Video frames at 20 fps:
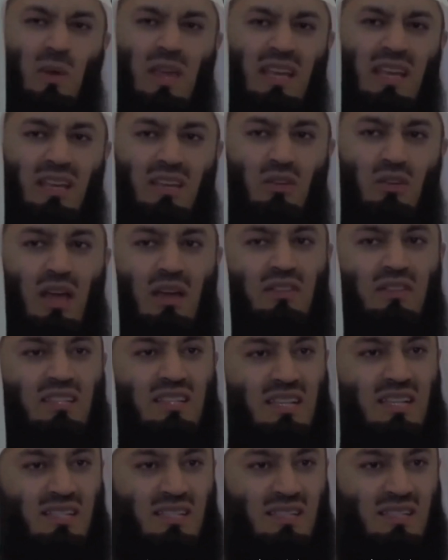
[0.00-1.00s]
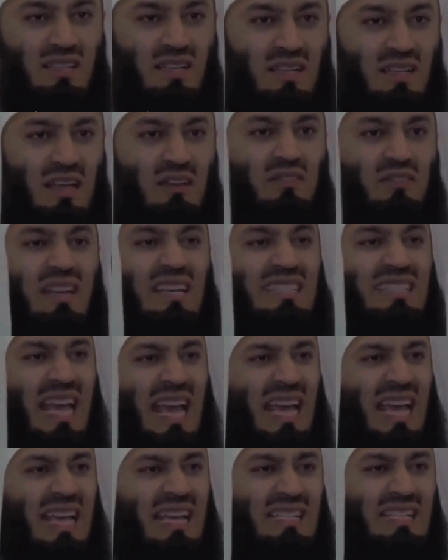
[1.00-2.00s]
week you have a test. Every
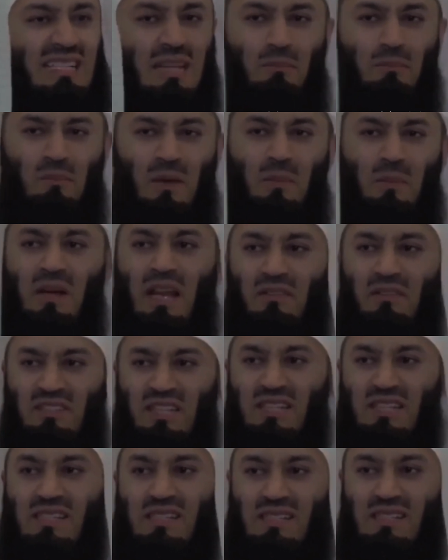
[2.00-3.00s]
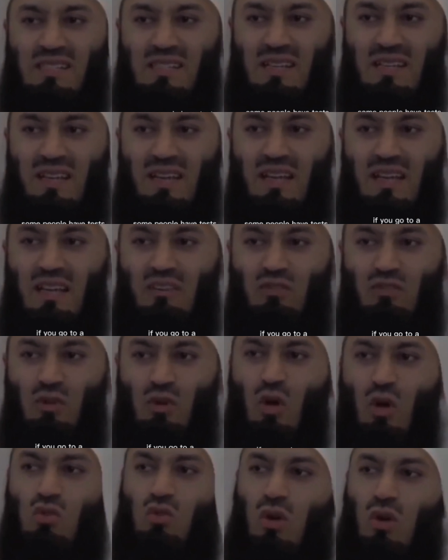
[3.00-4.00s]
day some people have tests. If
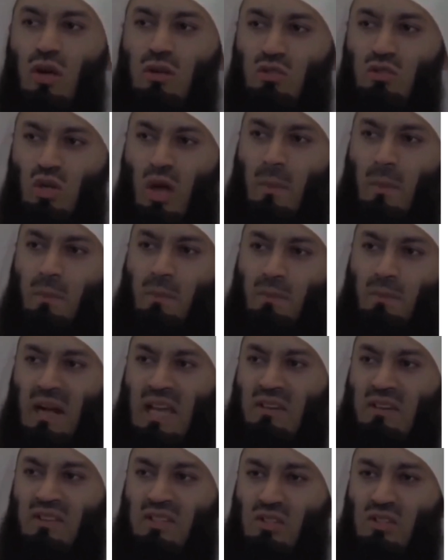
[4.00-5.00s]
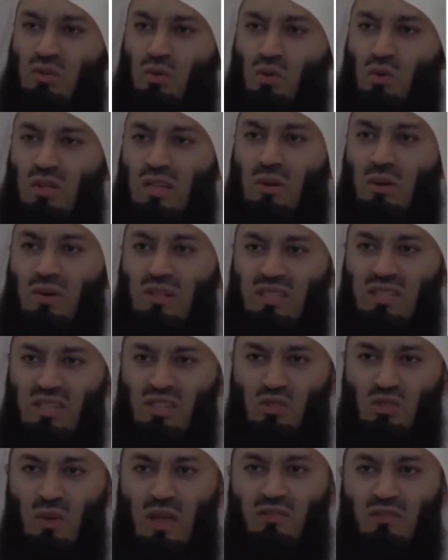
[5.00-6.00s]
you go to a top private school, they will
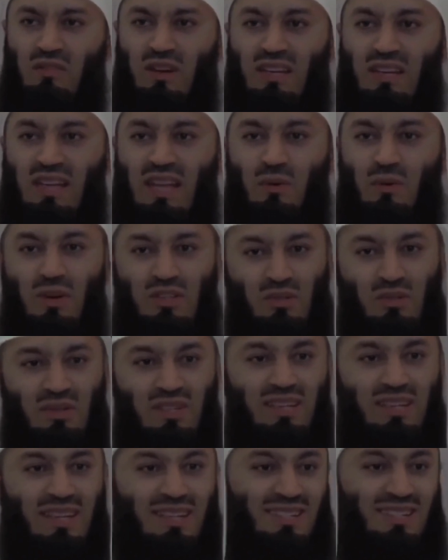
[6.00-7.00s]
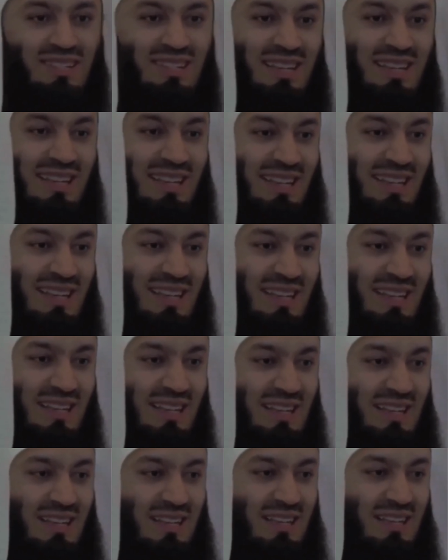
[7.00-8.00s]
test you every day what you did yesterday.
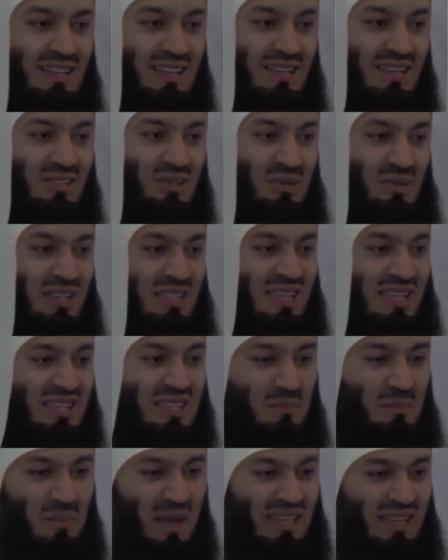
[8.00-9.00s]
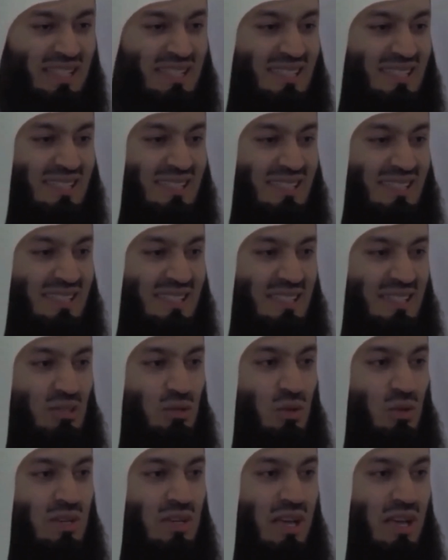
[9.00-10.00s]
So this is the best, the
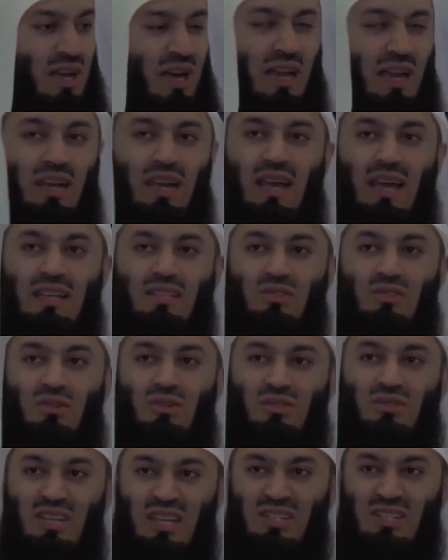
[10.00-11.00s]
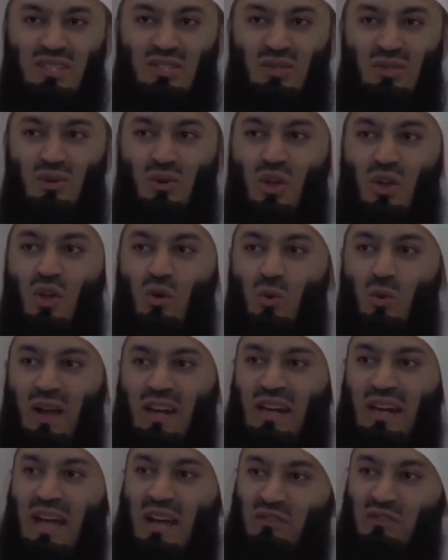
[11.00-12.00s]
dunya. Allah is going to test you
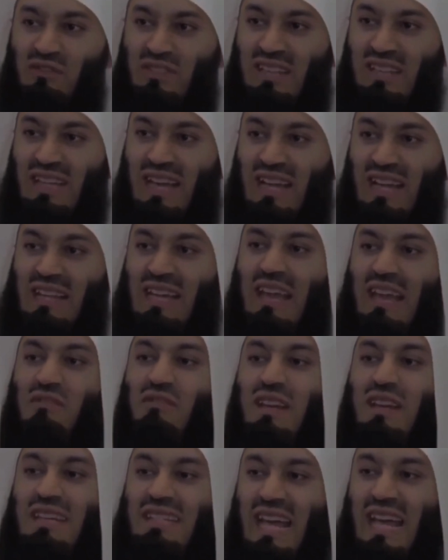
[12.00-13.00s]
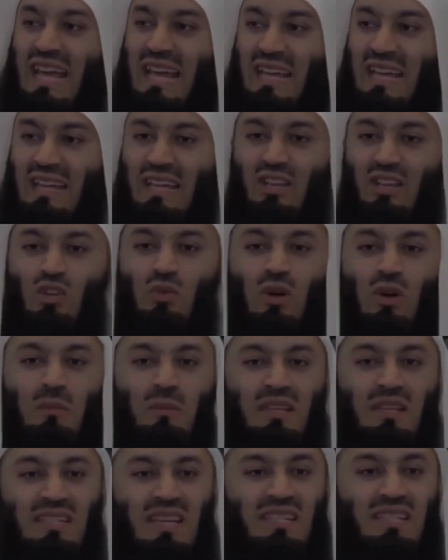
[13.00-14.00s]
one after the other. Every day you
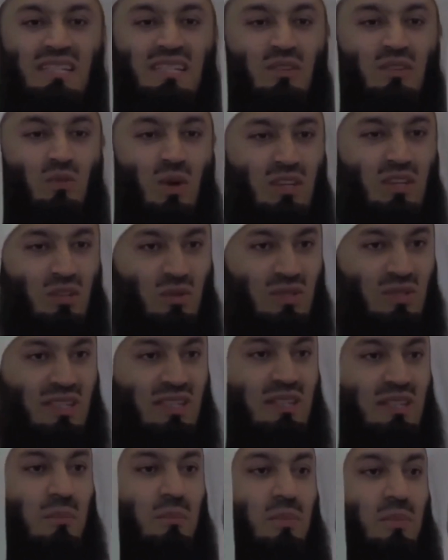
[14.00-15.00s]
will be tested what you did,